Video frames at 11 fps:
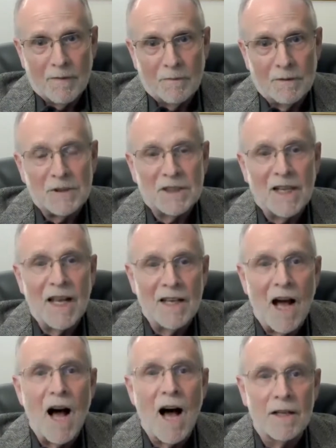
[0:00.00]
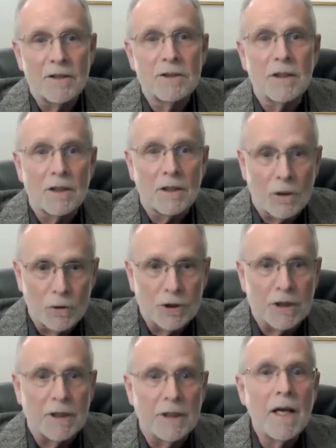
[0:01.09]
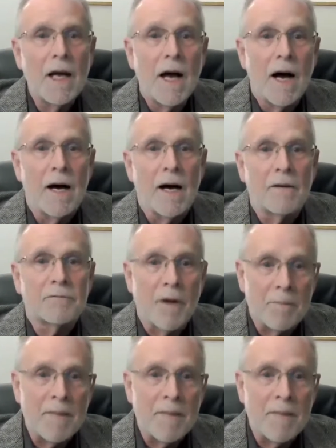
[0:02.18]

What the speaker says: which is an odd conclusion from